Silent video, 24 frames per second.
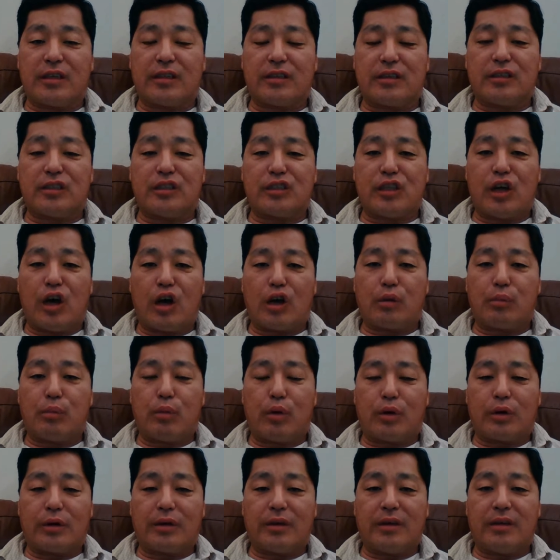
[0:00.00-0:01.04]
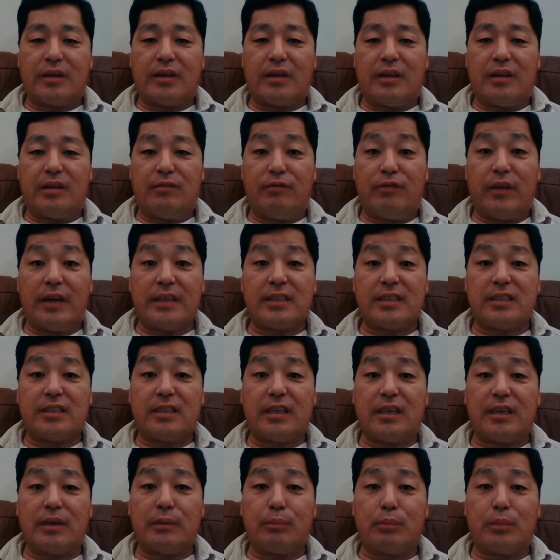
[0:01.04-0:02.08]
like the stock market and
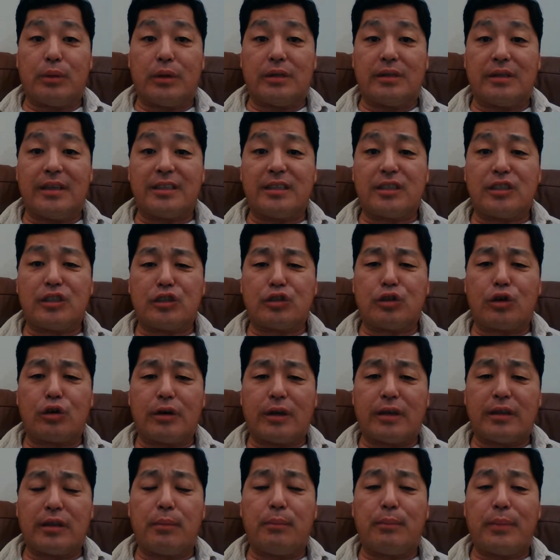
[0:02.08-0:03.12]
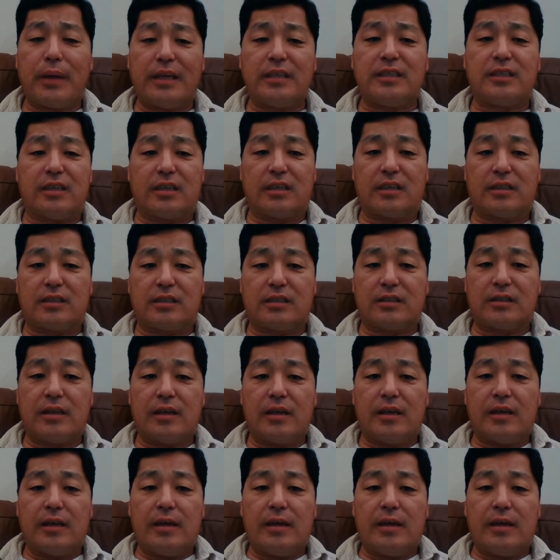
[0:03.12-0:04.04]
investing, but let's start at the basics.